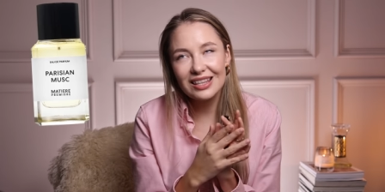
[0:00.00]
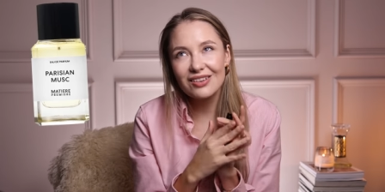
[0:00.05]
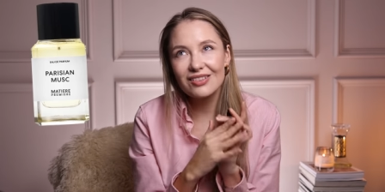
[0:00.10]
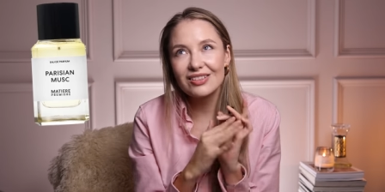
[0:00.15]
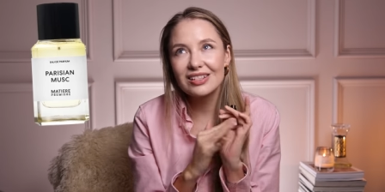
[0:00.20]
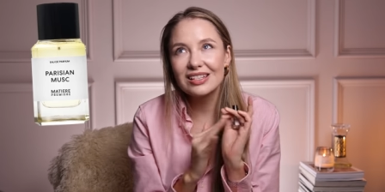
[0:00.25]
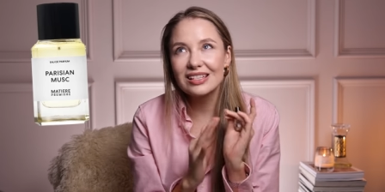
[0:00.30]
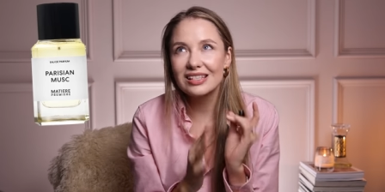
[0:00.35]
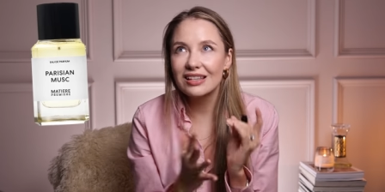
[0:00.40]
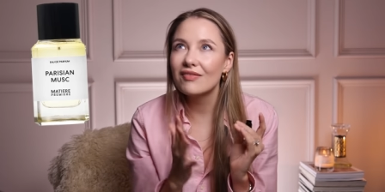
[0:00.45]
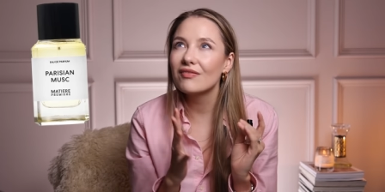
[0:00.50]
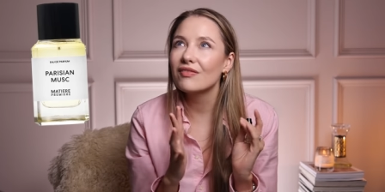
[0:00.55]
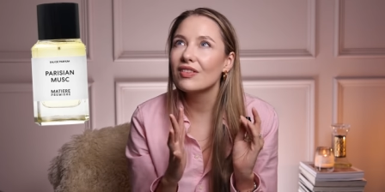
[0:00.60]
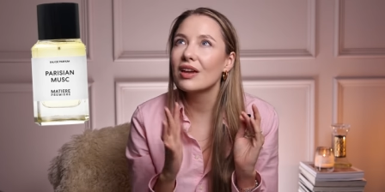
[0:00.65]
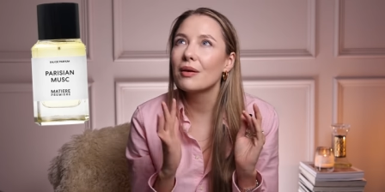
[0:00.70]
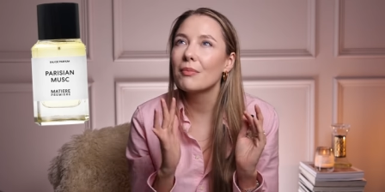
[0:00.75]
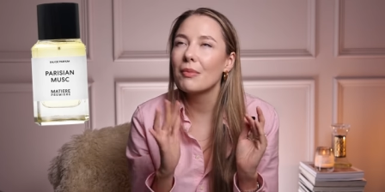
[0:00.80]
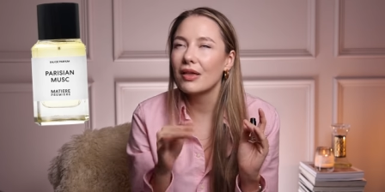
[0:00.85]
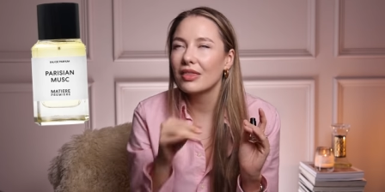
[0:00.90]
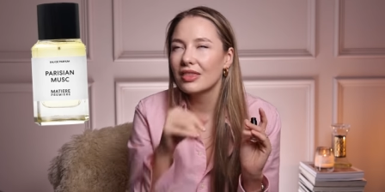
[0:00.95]
There's
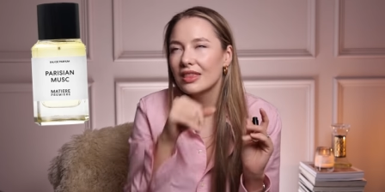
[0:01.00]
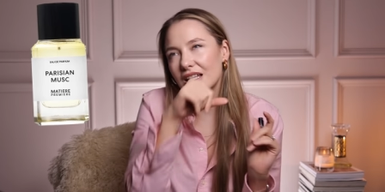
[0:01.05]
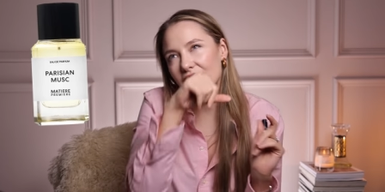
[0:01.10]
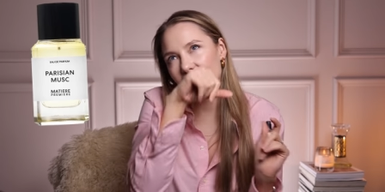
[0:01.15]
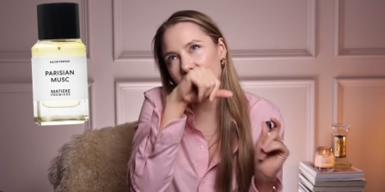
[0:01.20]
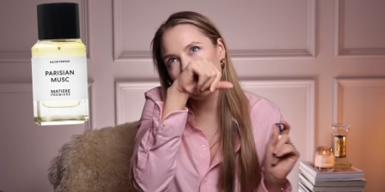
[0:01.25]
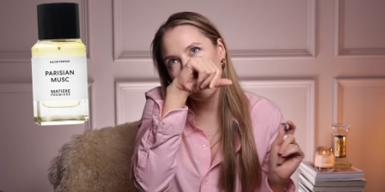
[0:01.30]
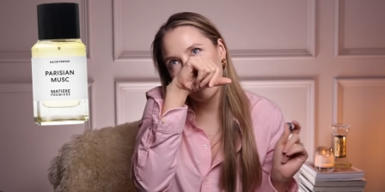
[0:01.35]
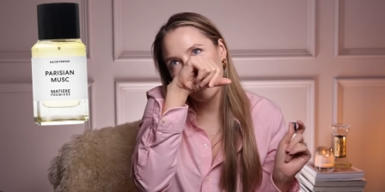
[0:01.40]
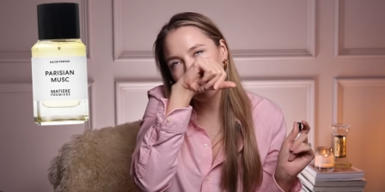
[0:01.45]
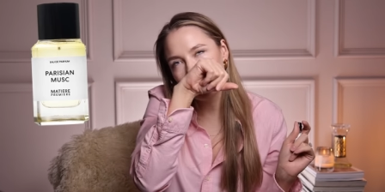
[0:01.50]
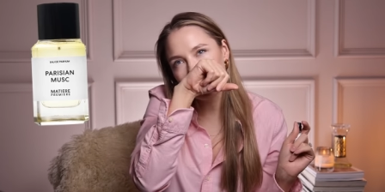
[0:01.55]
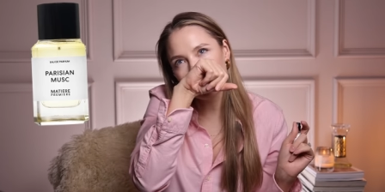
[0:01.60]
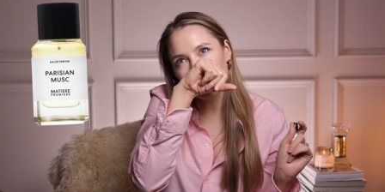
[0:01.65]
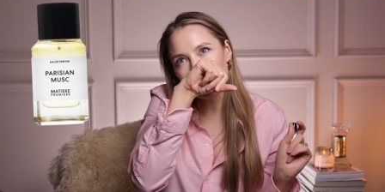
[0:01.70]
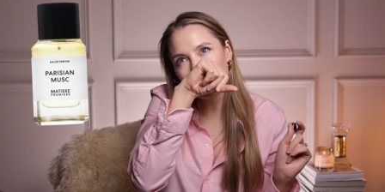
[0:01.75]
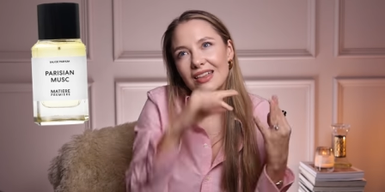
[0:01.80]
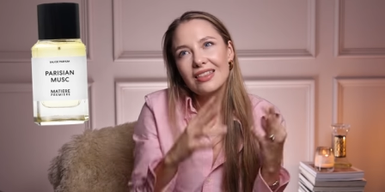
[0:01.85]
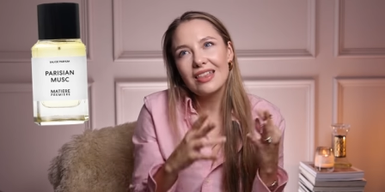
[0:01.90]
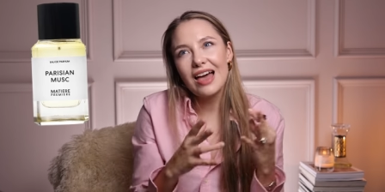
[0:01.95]
something about this
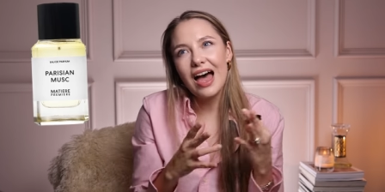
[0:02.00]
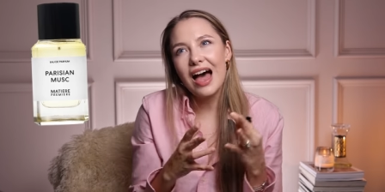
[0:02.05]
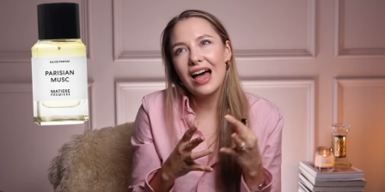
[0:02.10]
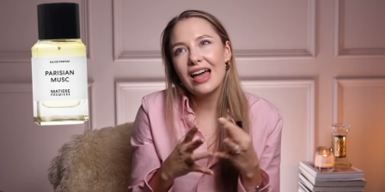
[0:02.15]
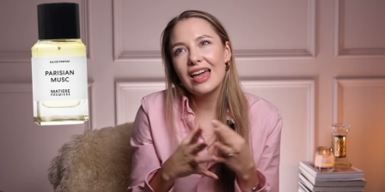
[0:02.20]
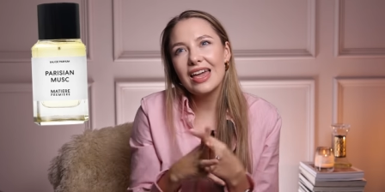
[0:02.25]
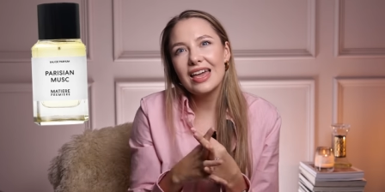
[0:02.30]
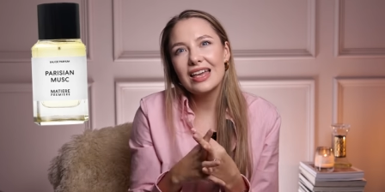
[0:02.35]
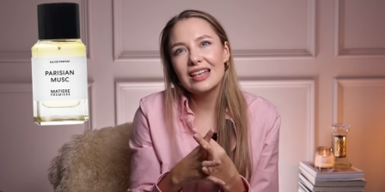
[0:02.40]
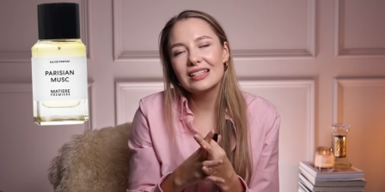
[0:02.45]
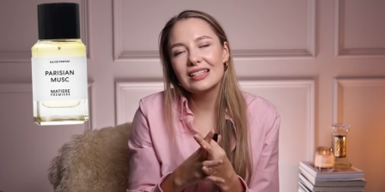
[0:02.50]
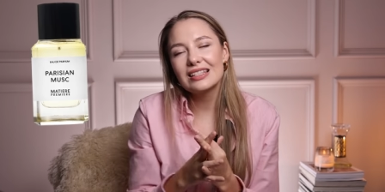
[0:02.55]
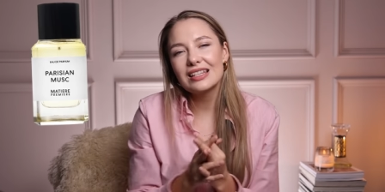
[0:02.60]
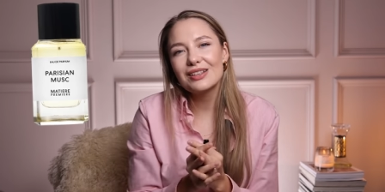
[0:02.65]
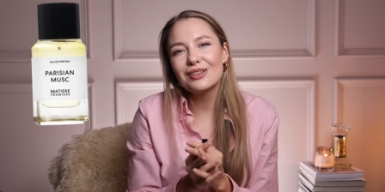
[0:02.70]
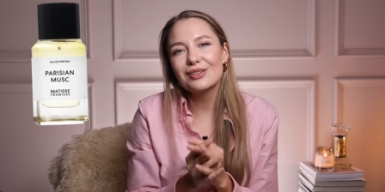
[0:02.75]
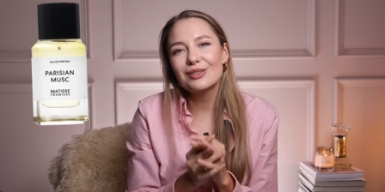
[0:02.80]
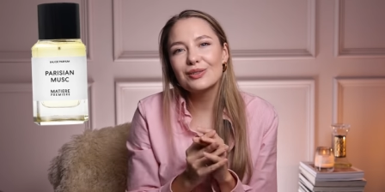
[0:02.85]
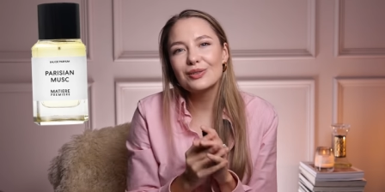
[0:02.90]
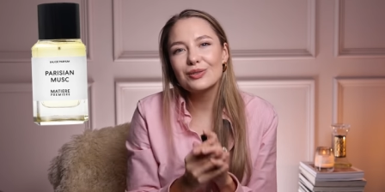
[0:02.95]
fragrance that is
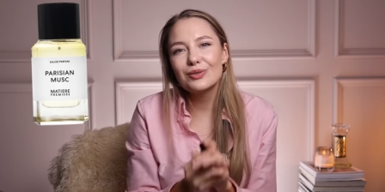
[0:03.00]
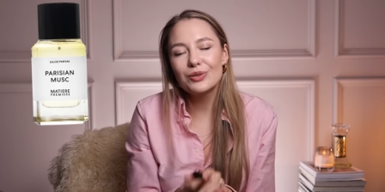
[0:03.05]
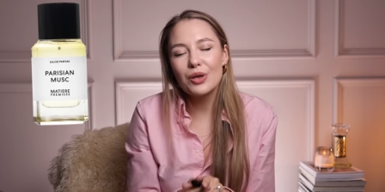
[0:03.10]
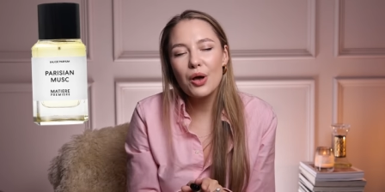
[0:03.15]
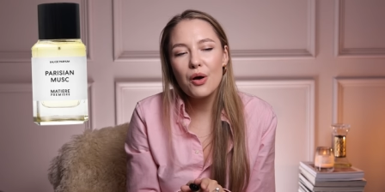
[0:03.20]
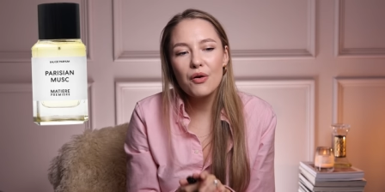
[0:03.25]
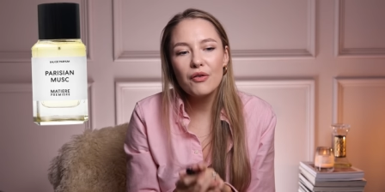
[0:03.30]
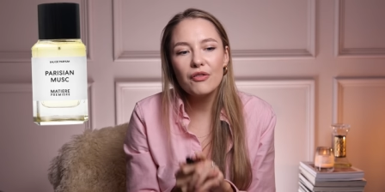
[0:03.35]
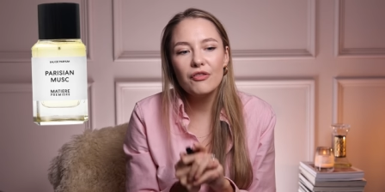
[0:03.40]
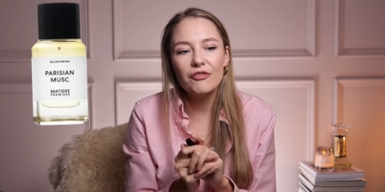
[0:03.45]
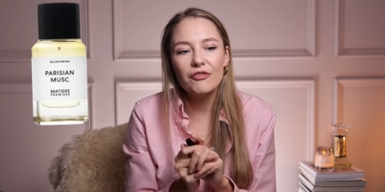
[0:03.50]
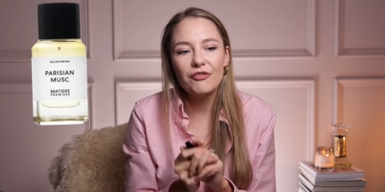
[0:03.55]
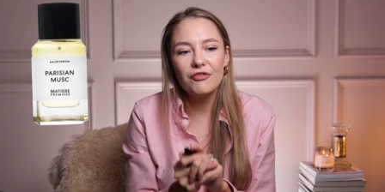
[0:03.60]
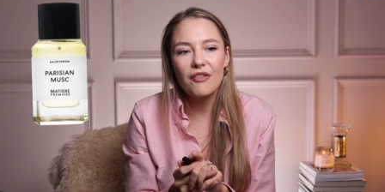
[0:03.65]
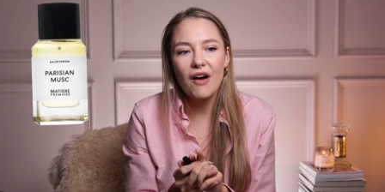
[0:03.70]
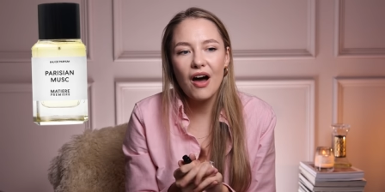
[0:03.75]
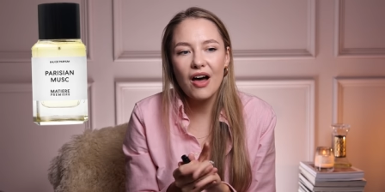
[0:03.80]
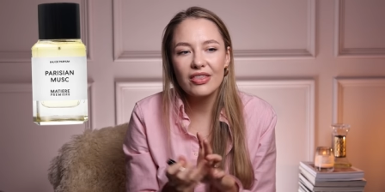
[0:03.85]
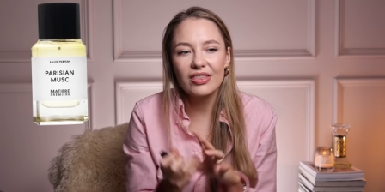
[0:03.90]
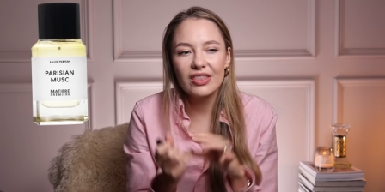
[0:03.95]
so
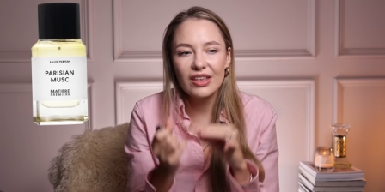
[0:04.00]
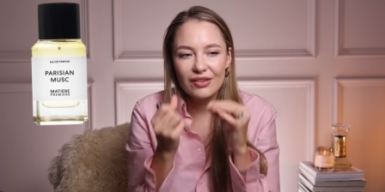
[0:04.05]
fun.